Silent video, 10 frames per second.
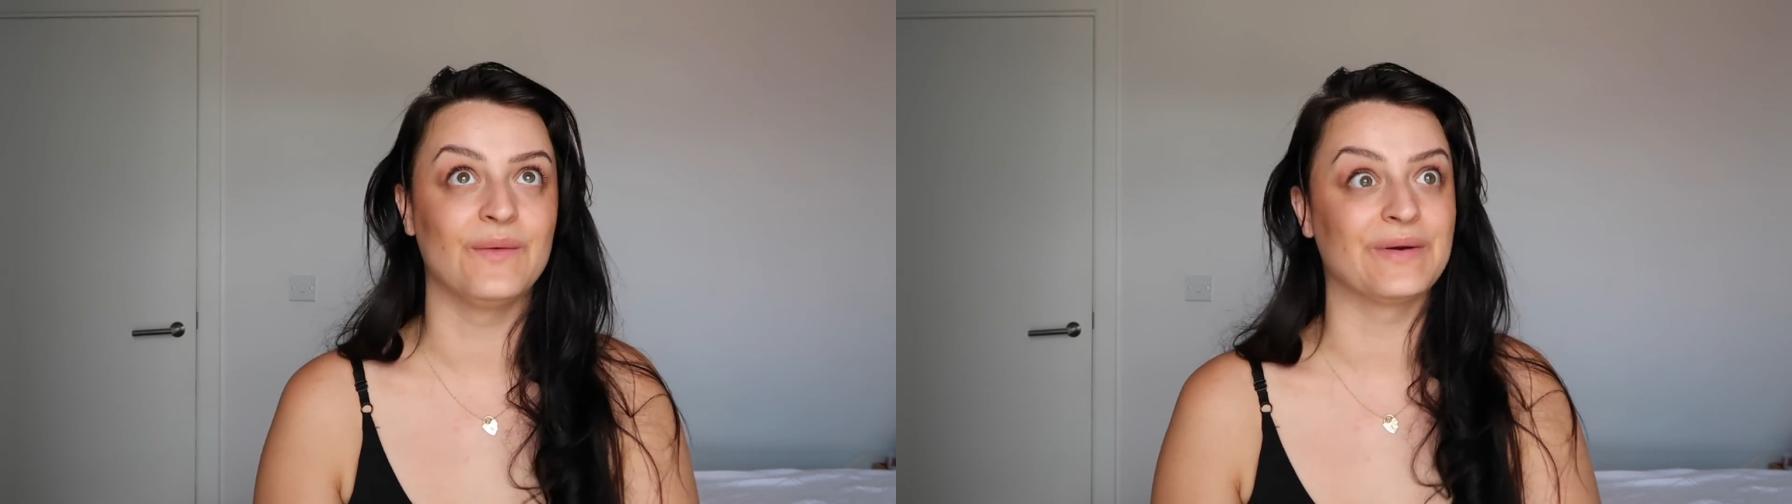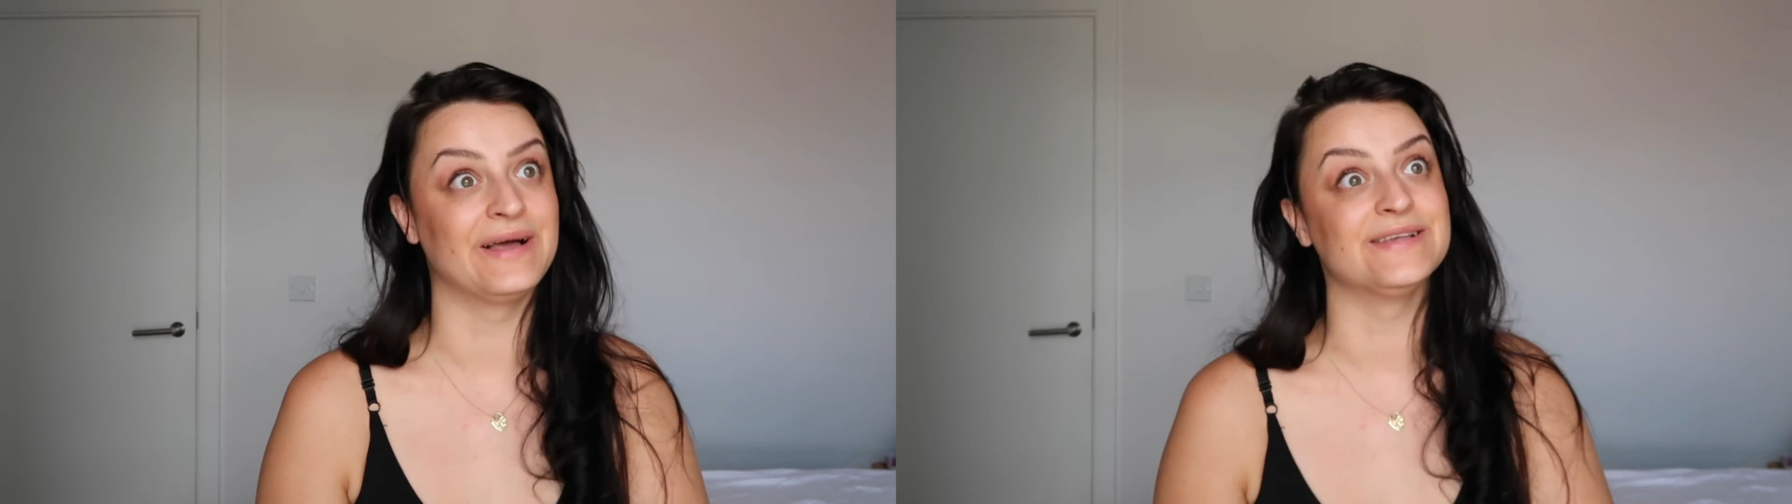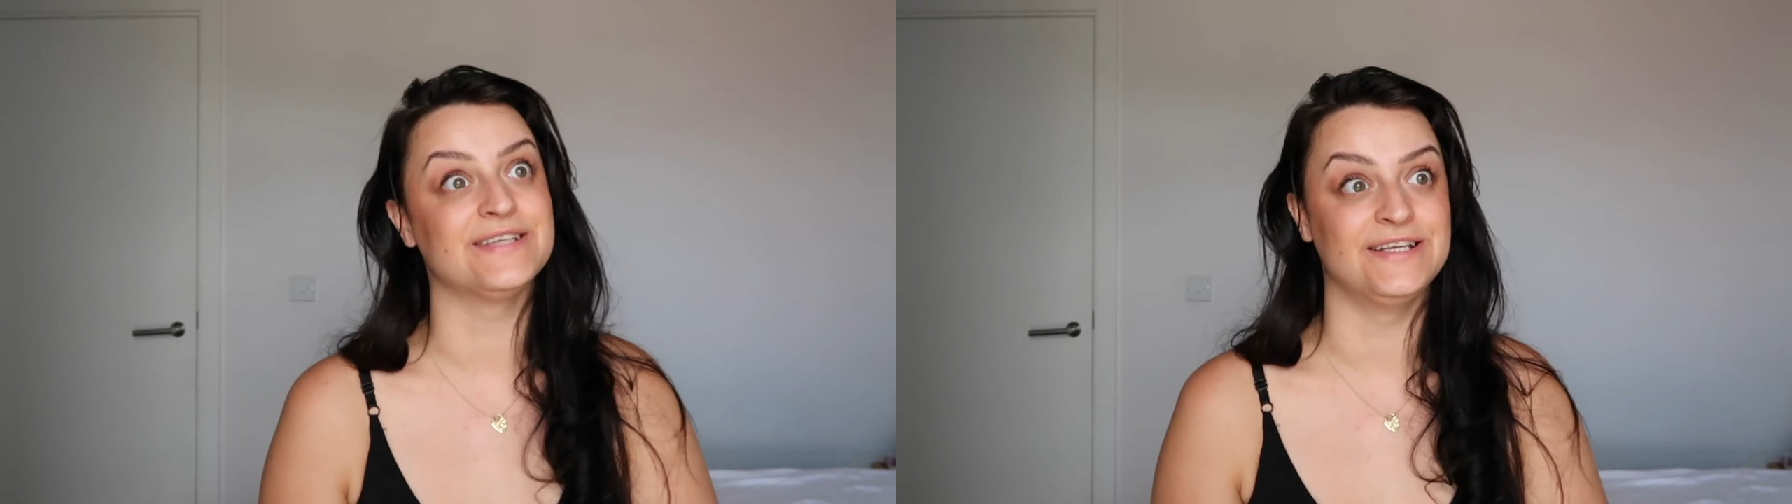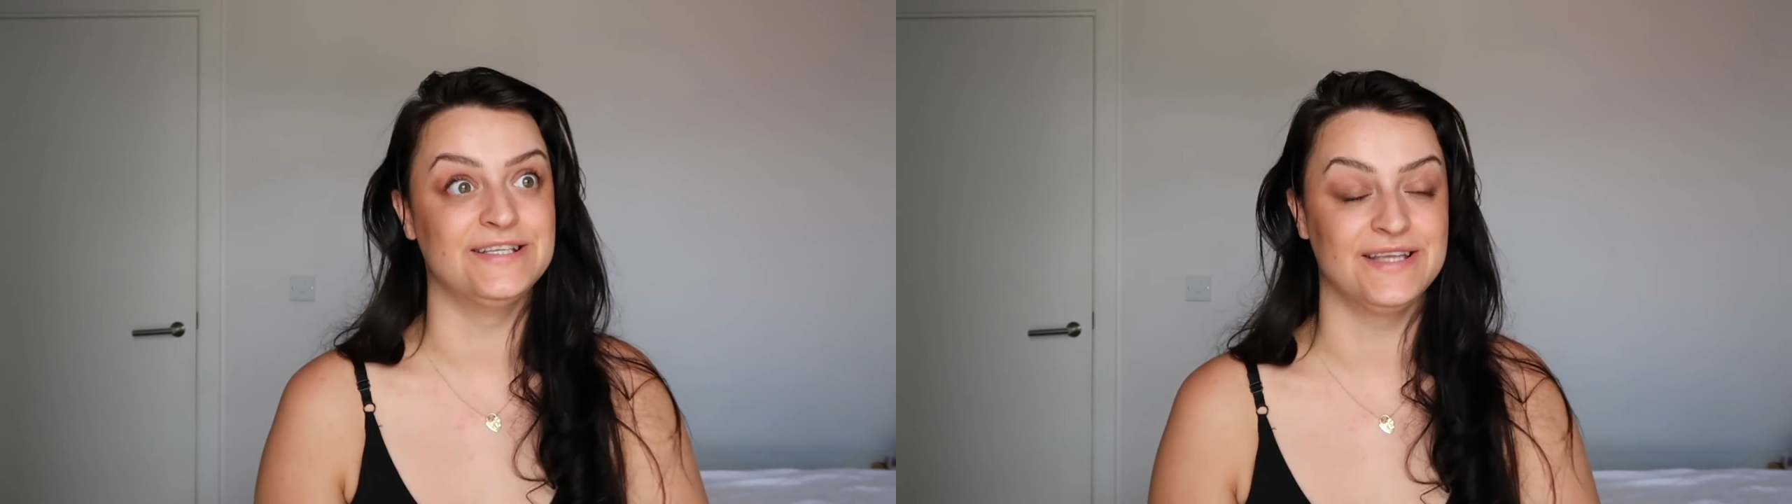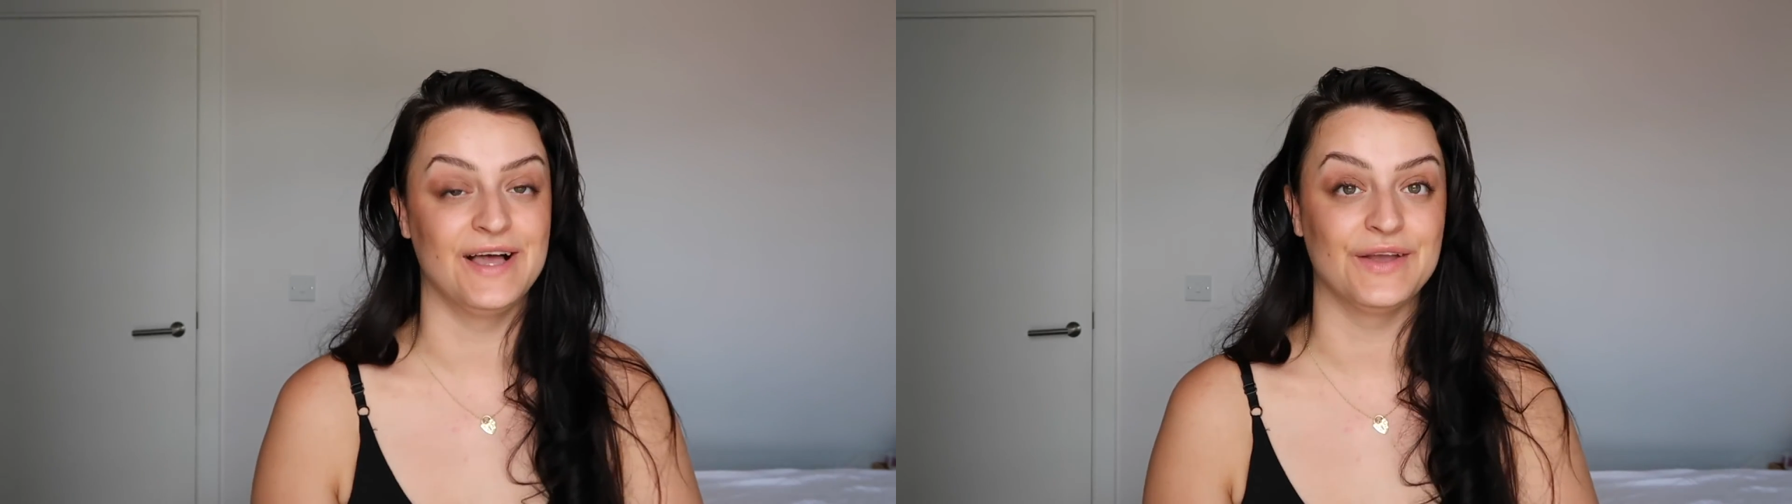what else I need
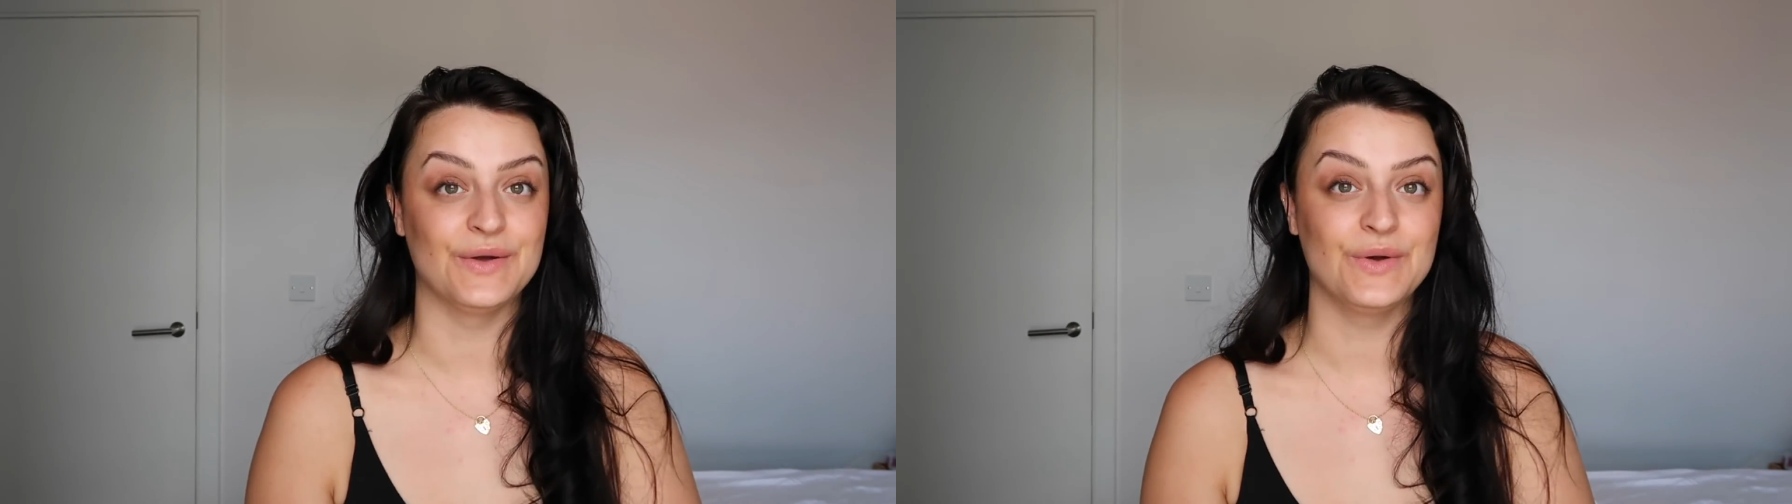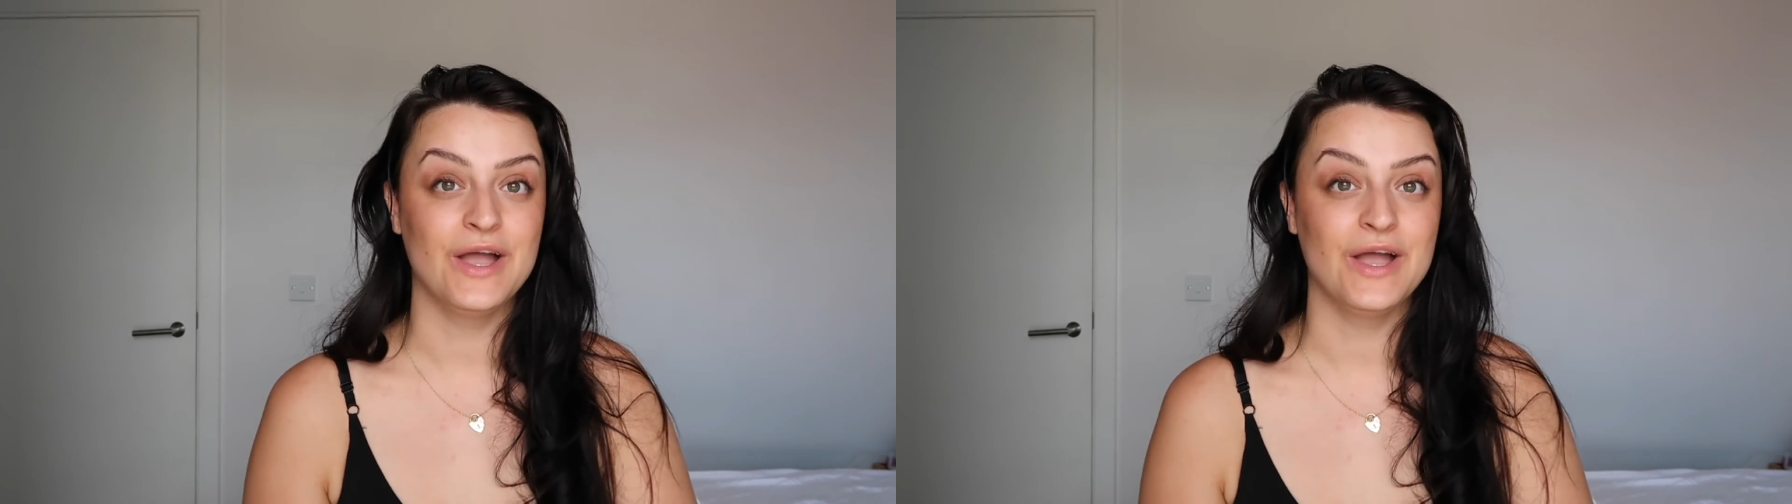to tell you.